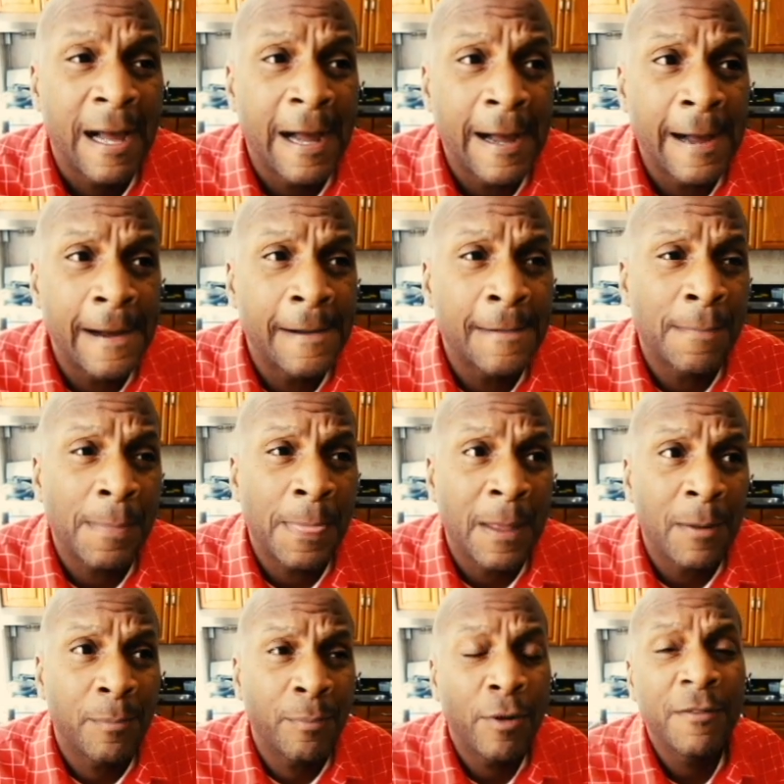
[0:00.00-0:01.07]
Um,
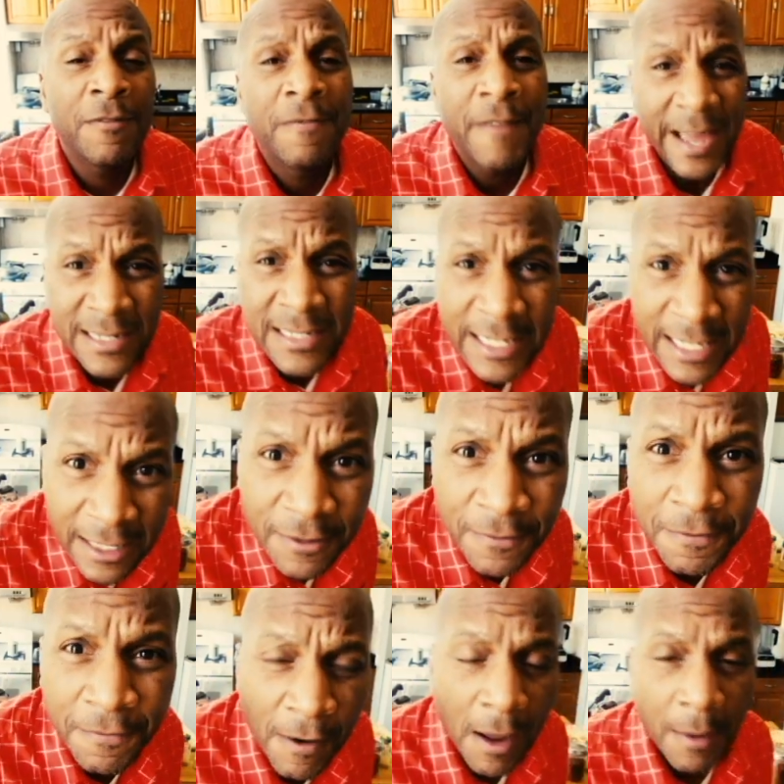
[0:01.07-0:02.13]
prevented
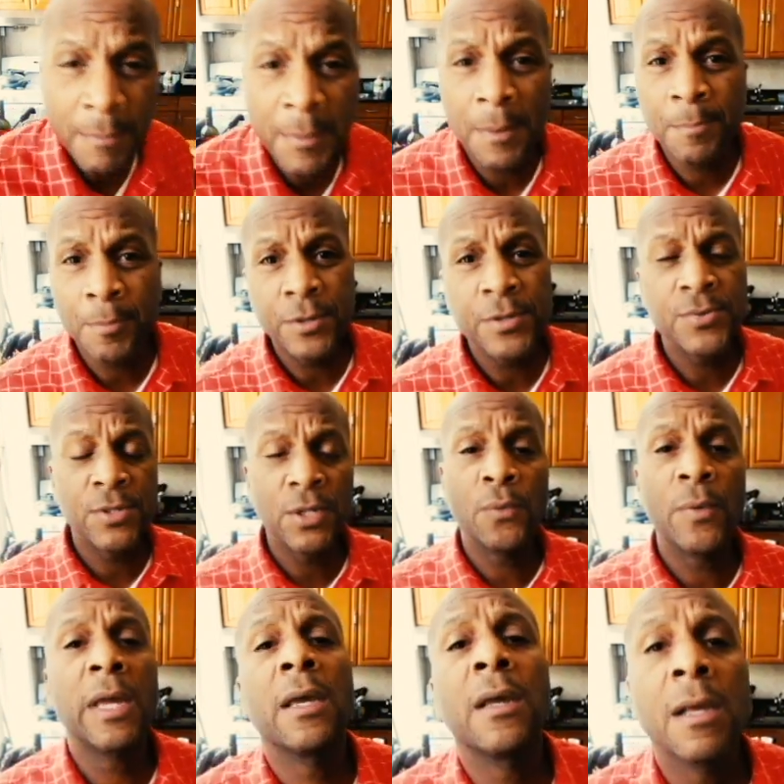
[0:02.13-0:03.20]
from
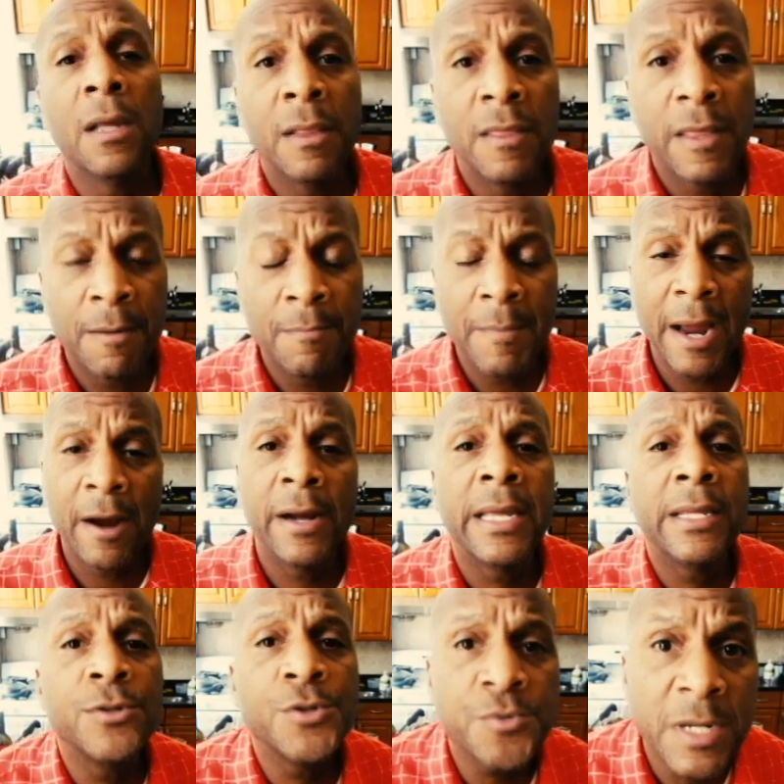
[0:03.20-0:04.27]
pursuing the
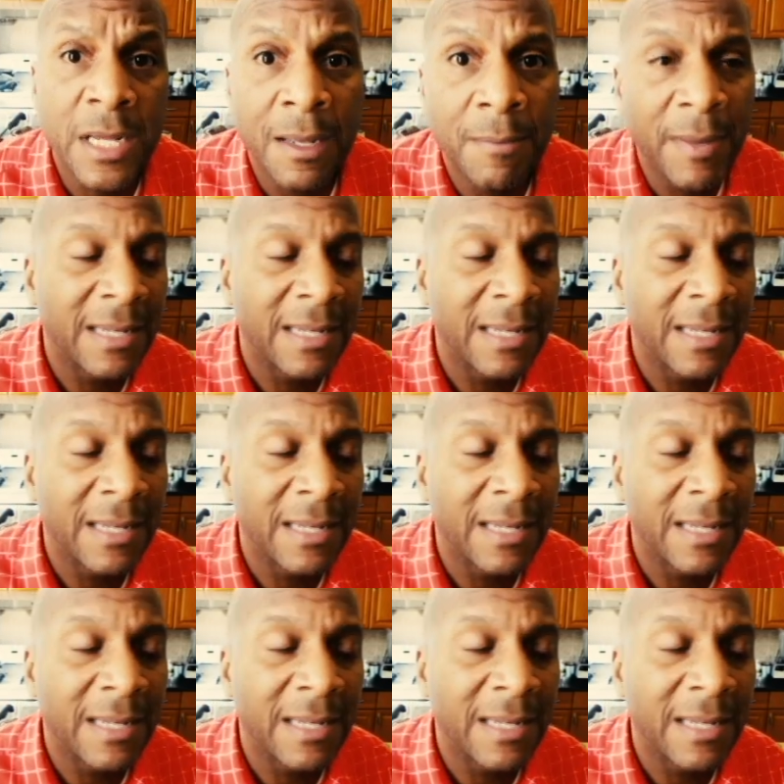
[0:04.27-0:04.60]
American dream.